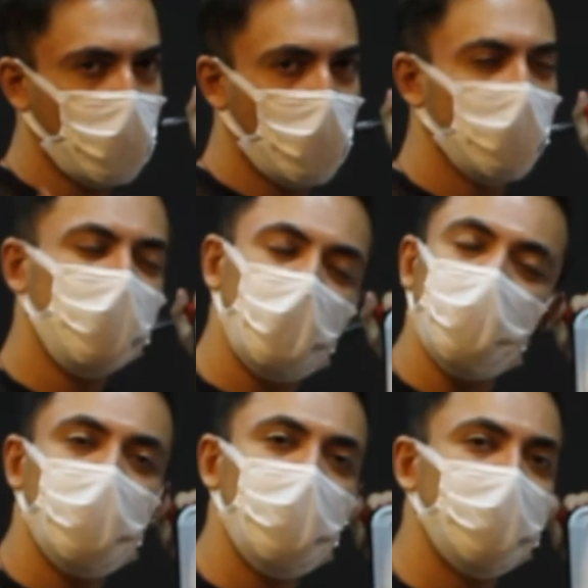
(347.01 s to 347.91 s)
the word
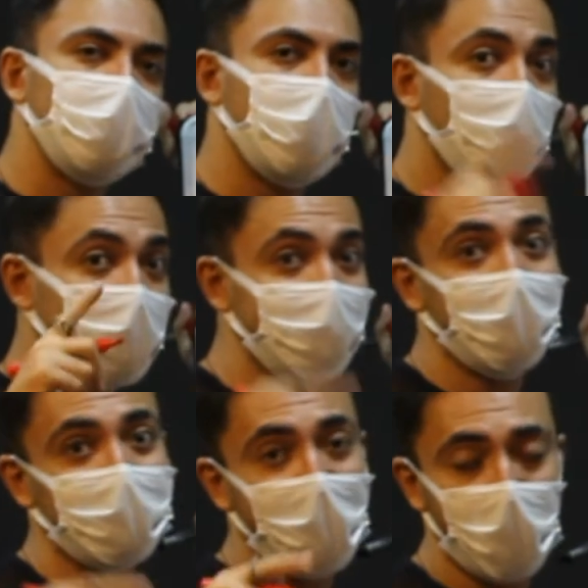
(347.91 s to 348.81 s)
continuous, it means
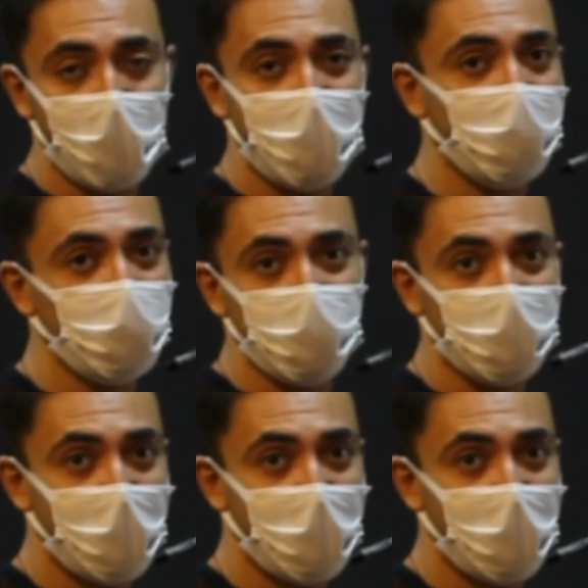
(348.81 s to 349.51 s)
that our verb should